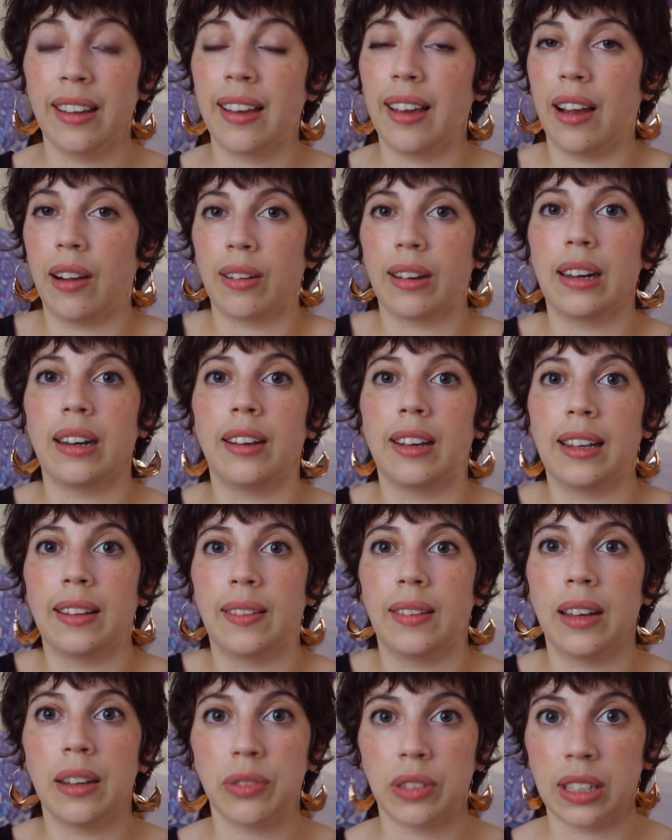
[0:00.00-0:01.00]
How can a
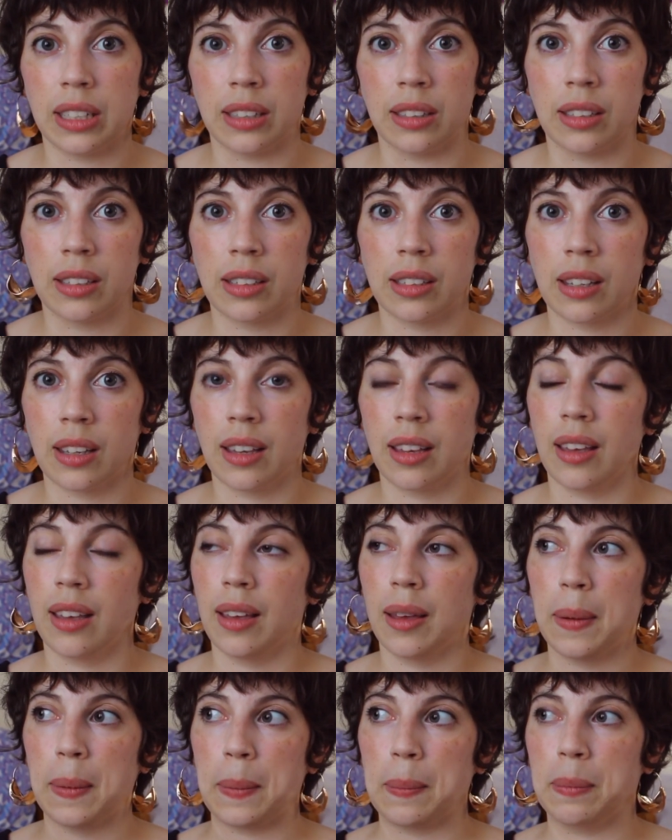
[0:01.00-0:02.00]
leftist
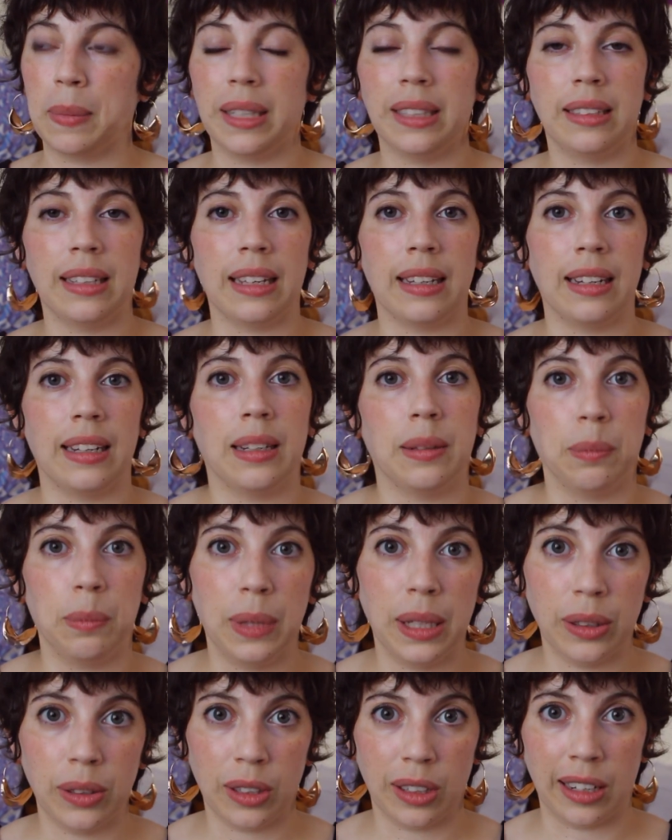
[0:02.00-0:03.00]
be dating a
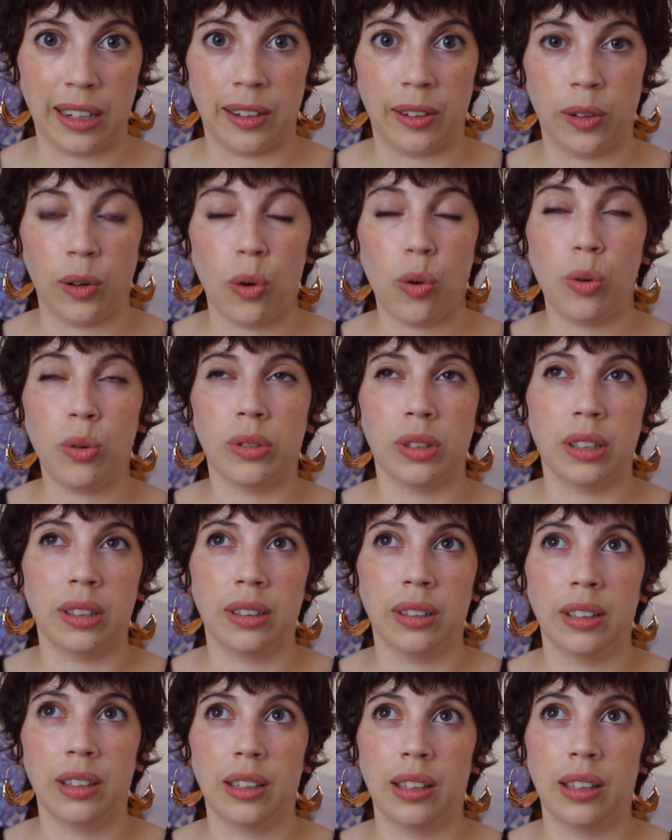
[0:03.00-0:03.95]
billionaire, or